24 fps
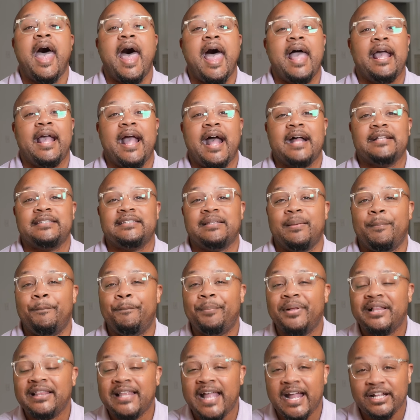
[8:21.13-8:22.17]
I got
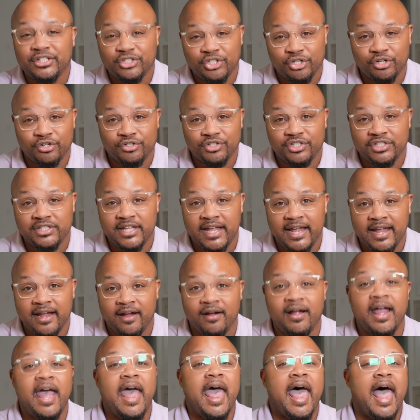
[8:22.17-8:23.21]
some planters
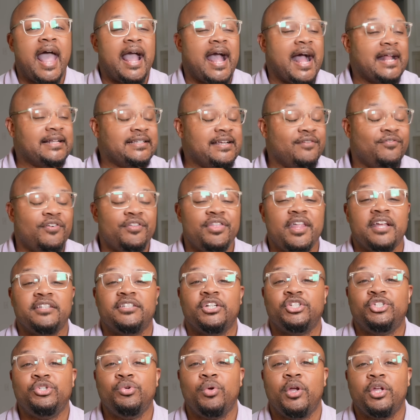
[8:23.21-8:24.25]
there. I got different things
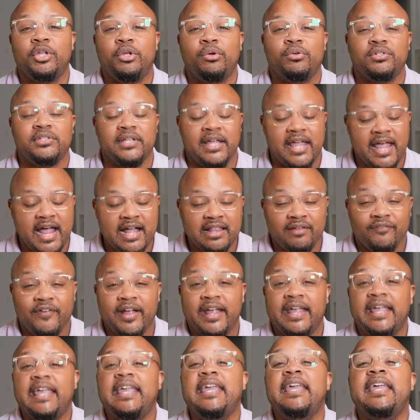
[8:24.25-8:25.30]
that you can use to
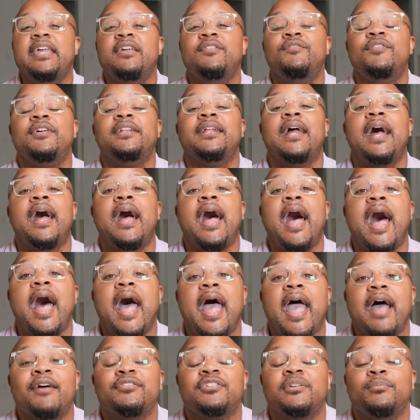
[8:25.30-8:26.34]
elevate. Even I
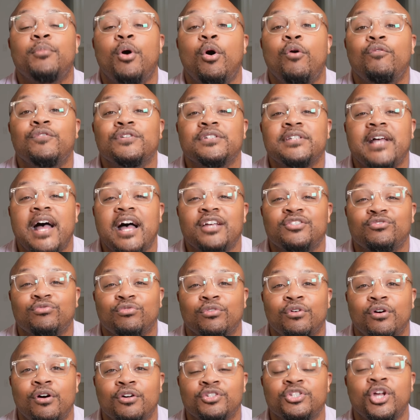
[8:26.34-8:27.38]
have some oversized
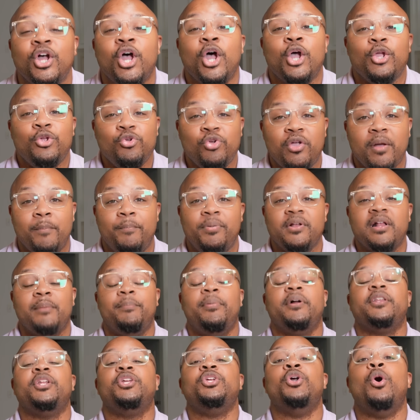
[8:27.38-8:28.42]
rugs you can put
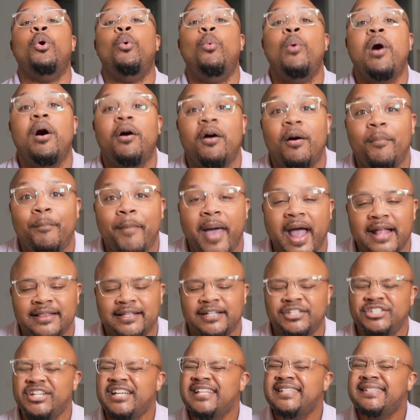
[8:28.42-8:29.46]
up under your welcome mat
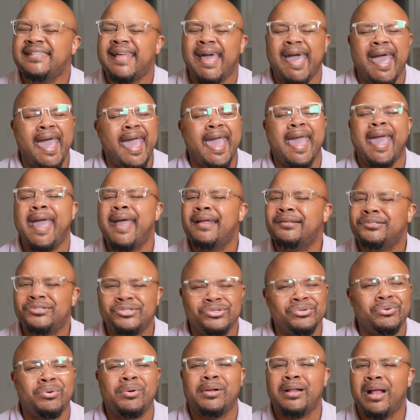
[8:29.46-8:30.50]
to just add
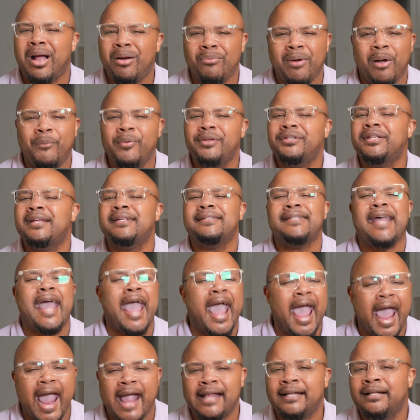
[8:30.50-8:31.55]
to it. All right, we just
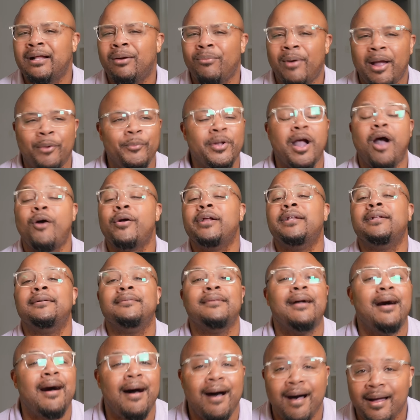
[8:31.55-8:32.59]
add. All right, we already
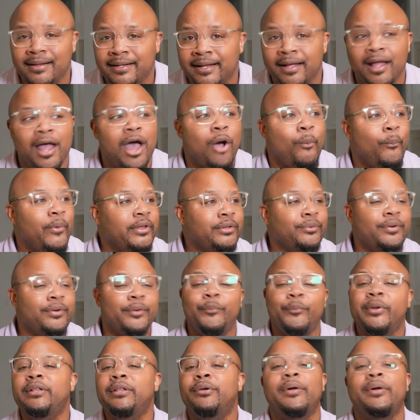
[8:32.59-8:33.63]
done the audit. We
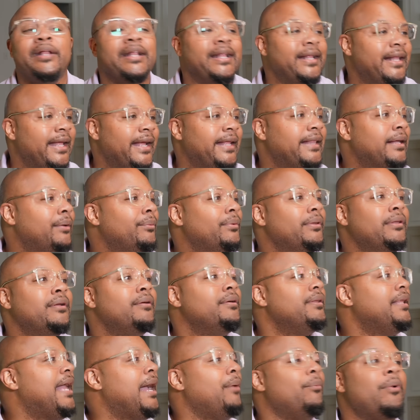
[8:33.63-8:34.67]
knew it don't
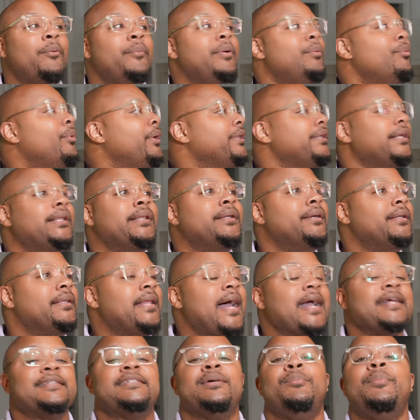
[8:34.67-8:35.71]
look like what we want it to look
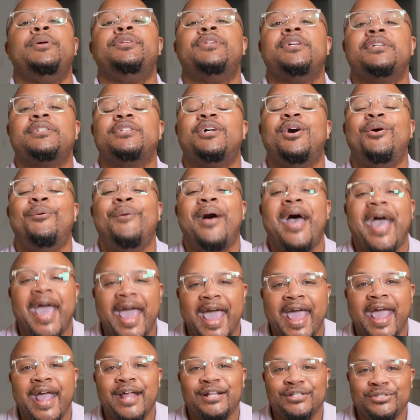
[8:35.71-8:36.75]
like. So we just gonna
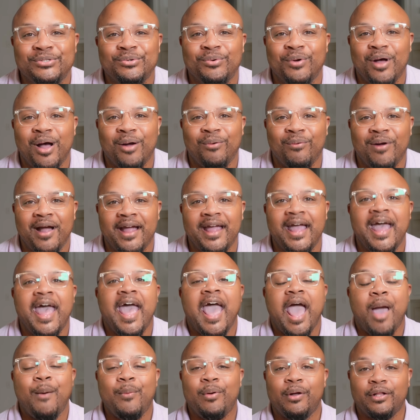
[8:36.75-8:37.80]
add to it. All right,
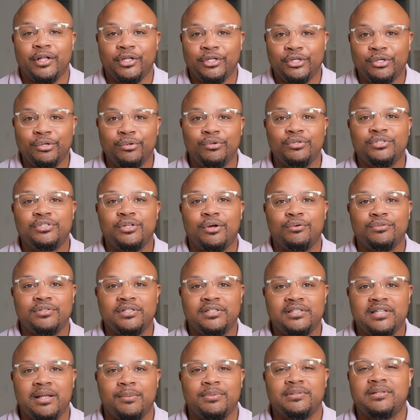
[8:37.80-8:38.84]
and we're gonna use those
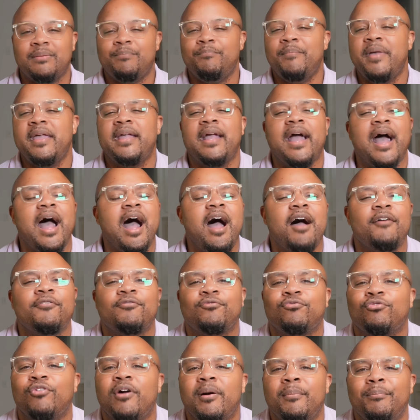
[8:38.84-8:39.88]
tips to make our
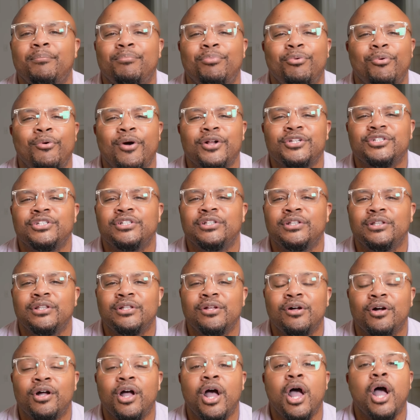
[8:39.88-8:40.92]
front porch
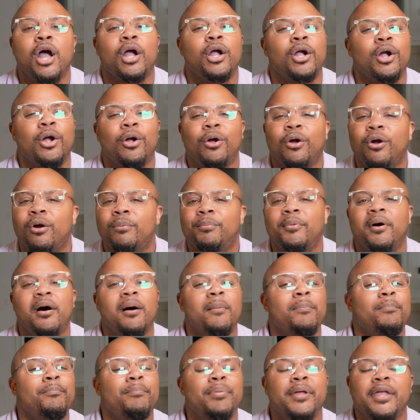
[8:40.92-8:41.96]
look curb
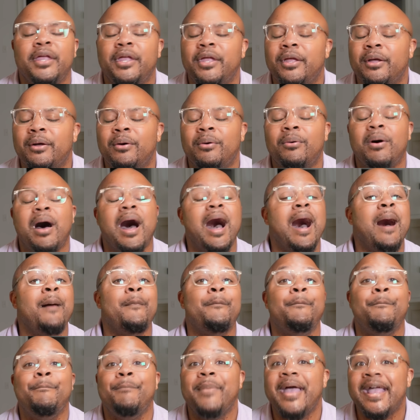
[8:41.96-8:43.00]
appeal
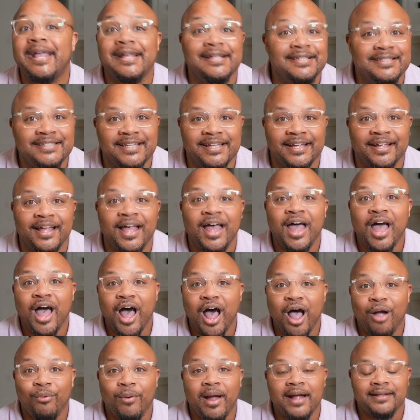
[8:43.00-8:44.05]
amazing.
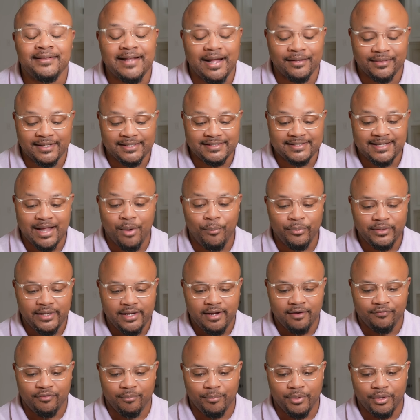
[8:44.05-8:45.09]
All right, now listen, I want to
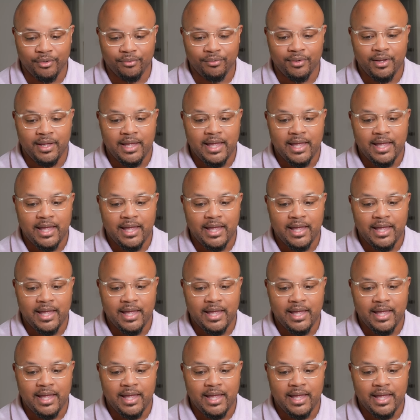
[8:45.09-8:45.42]
hear from you.